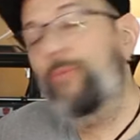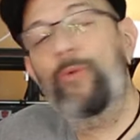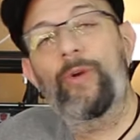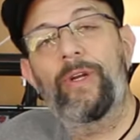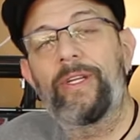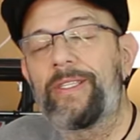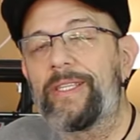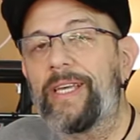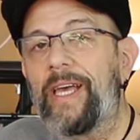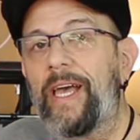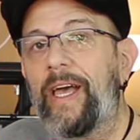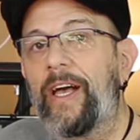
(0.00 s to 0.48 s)

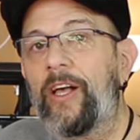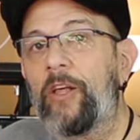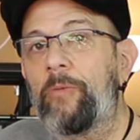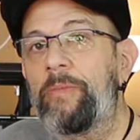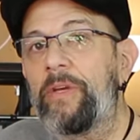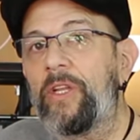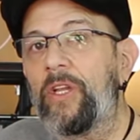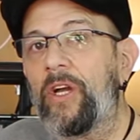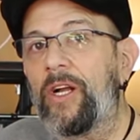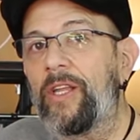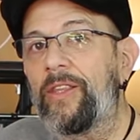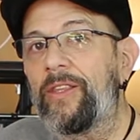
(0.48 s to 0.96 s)
print a
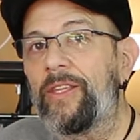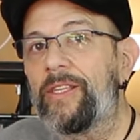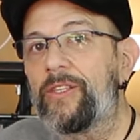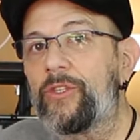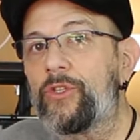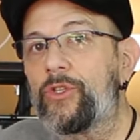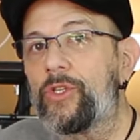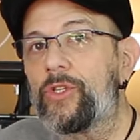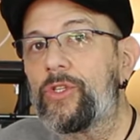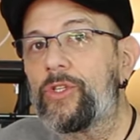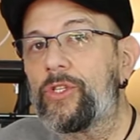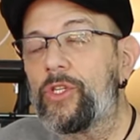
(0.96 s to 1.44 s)
helmet on
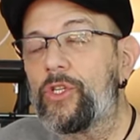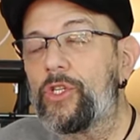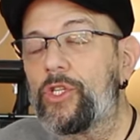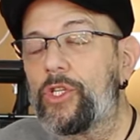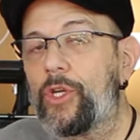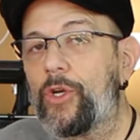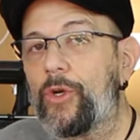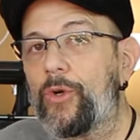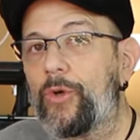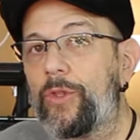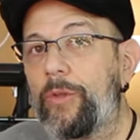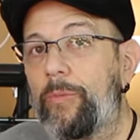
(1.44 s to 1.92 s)
this just to
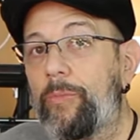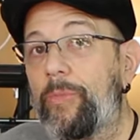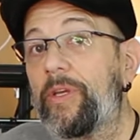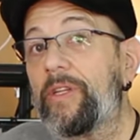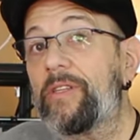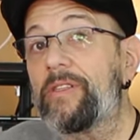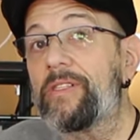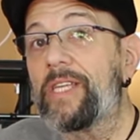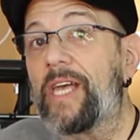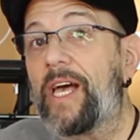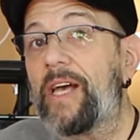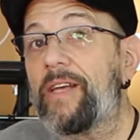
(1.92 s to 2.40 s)
show the
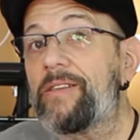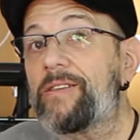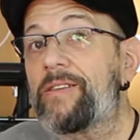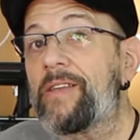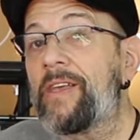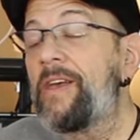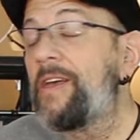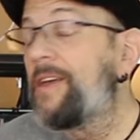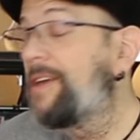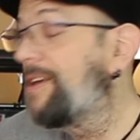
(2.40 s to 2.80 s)
build size.